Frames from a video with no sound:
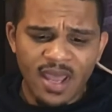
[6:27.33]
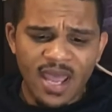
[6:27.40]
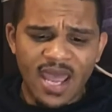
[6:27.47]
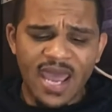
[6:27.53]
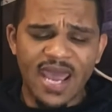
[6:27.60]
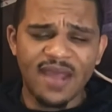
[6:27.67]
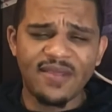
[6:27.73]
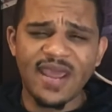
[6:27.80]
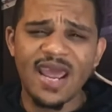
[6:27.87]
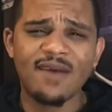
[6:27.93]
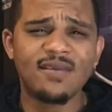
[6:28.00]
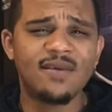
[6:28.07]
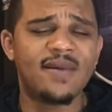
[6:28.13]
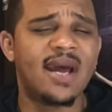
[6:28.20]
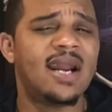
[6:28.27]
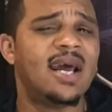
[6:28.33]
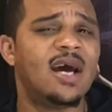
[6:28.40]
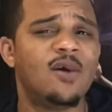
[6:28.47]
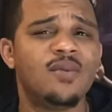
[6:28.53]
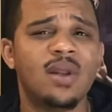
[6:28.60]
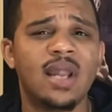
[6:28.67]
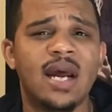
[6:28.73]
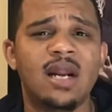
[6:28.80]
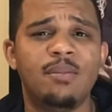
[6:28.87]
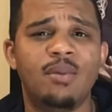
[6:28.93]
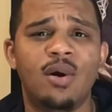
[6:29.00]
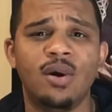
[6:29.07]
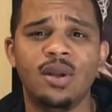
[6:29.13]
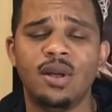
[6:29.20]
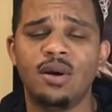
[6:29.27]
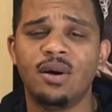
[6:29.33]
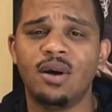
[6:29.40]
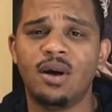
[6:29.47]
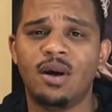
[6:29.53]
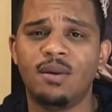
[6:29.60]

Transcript: And they haven't even had a healthy lineup all year.